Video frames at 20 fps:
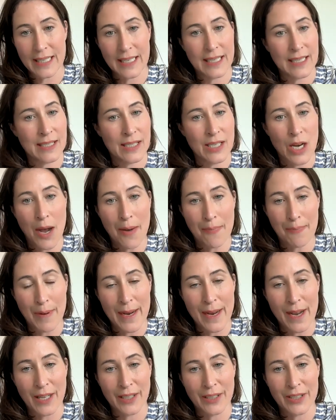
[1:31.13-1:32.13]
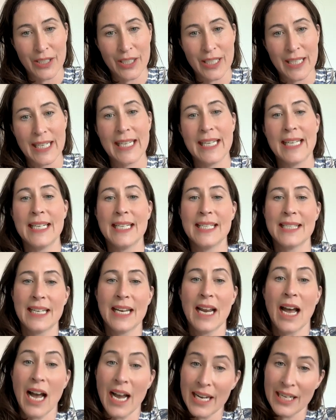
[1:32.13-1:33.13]
It is not biology. It is
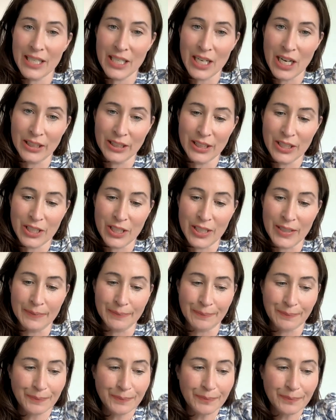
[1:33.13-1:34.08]
an ideology.